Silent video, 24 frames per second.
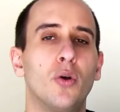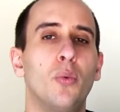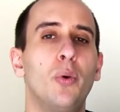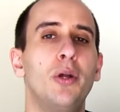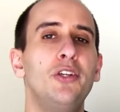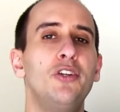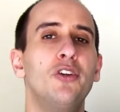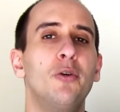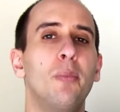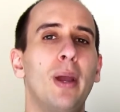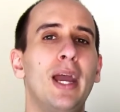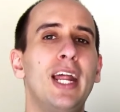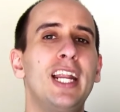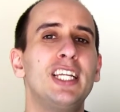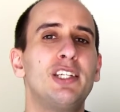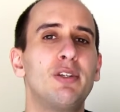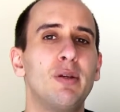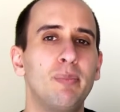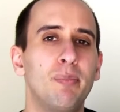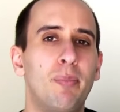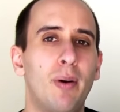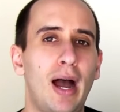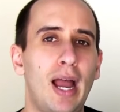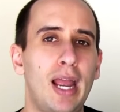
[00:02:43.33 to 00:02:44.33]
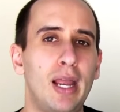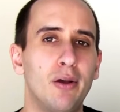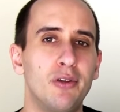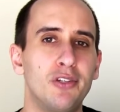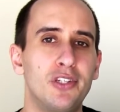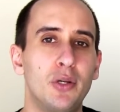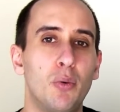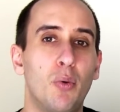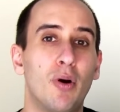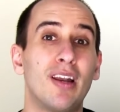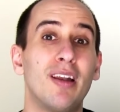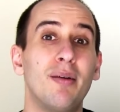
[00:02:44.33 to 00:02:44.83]
So in your management
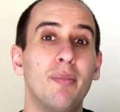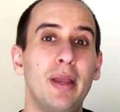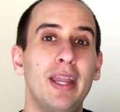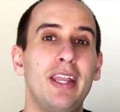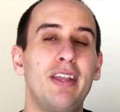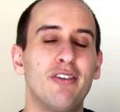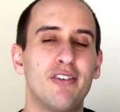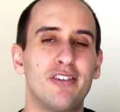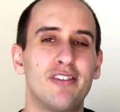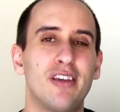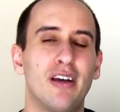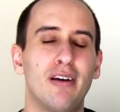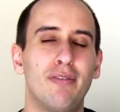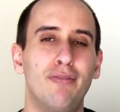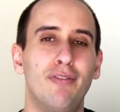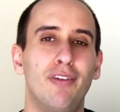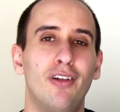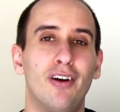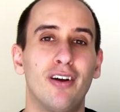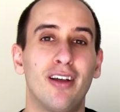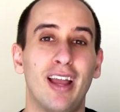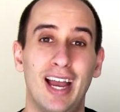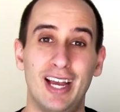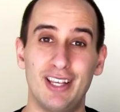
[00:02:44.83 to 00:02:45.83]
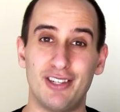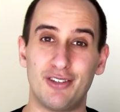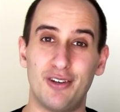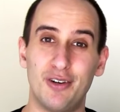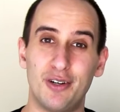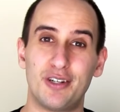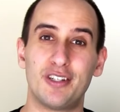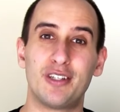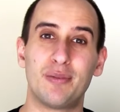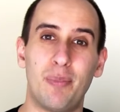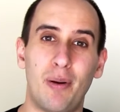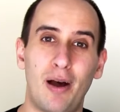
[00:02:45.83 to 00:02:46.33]
bios, you want to make yourself look as
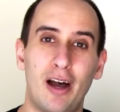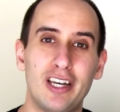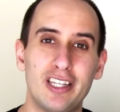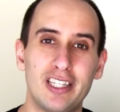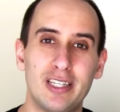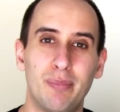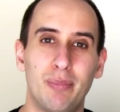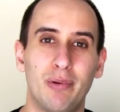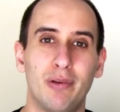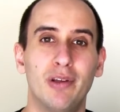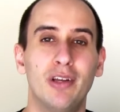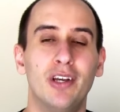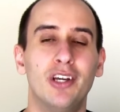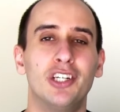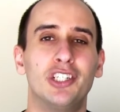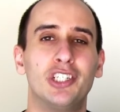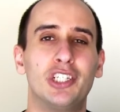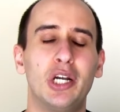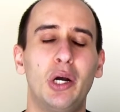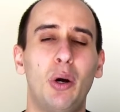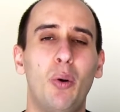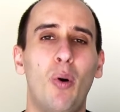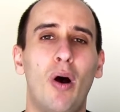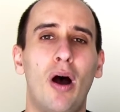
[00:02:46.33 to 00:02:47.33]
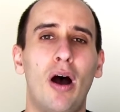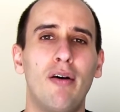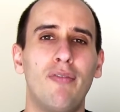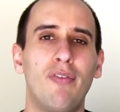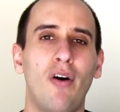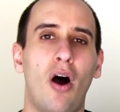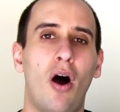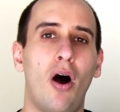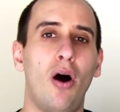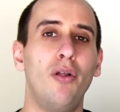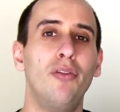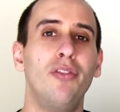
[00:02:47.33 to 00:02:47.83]
good as possible. Show
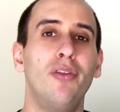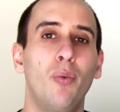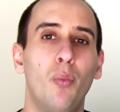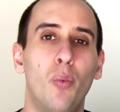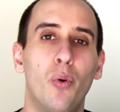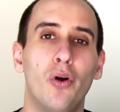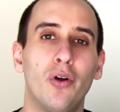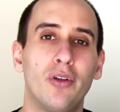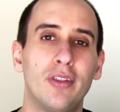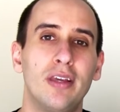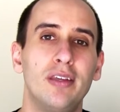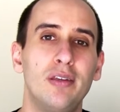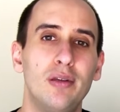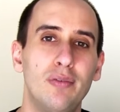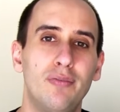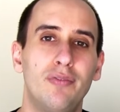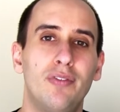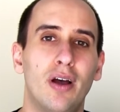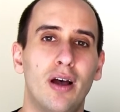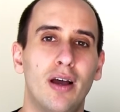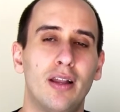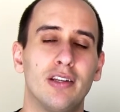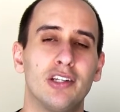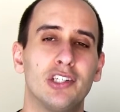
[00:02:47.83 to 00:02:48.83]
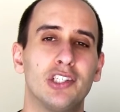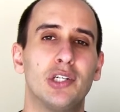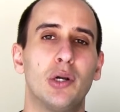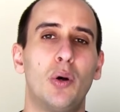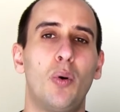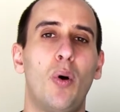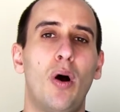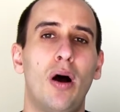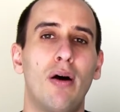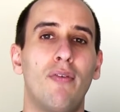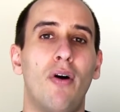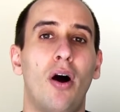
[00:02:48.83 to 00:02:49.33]
off all the work that you've done,
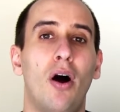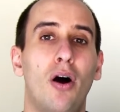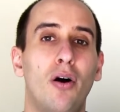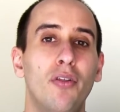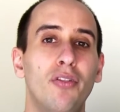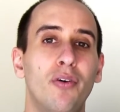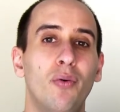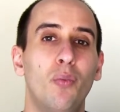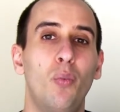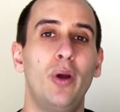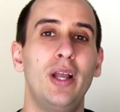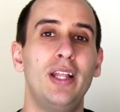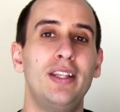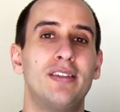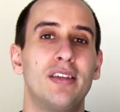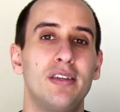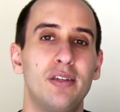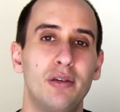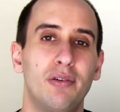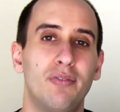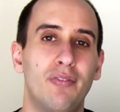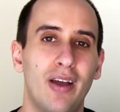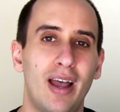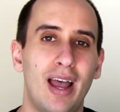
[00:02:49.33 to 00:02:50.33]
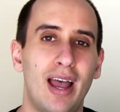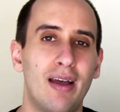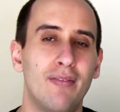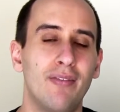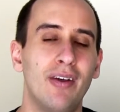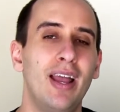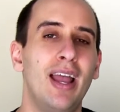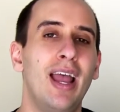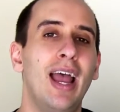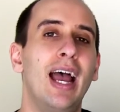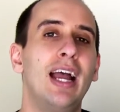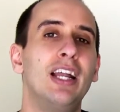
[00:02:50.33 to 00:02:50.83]
show off all the wins that you've
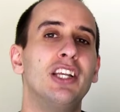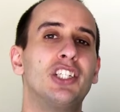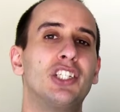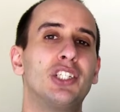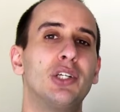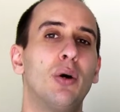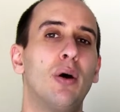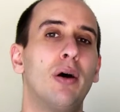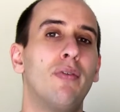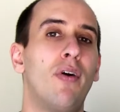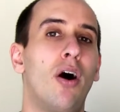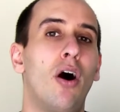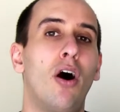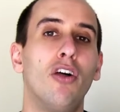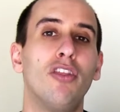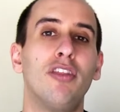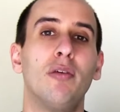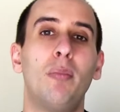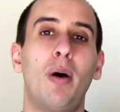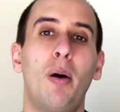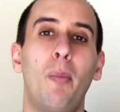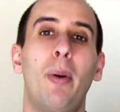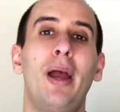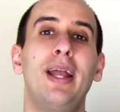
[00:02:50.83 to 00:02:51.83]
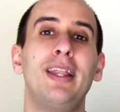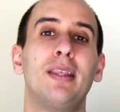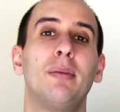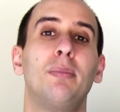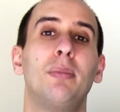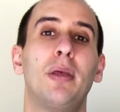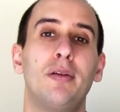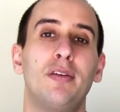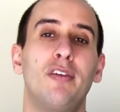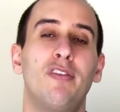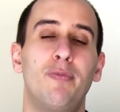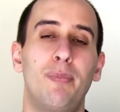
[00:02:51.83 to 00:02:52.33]
had, and show off all the
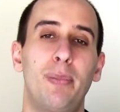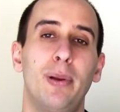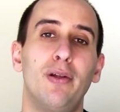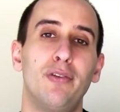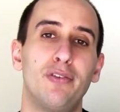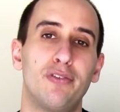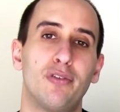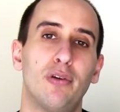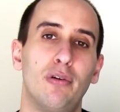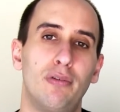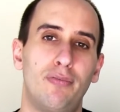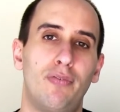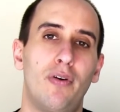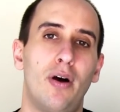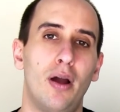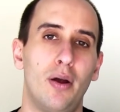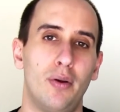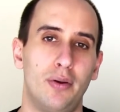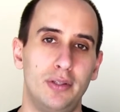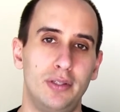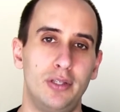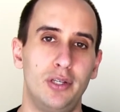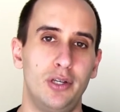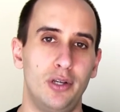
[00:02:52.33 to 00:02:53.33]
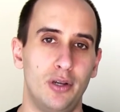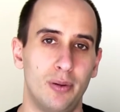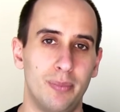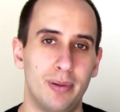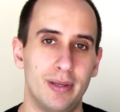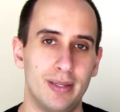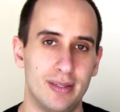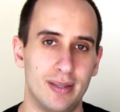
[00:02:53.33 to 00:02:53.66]
momentum that you've built so far into your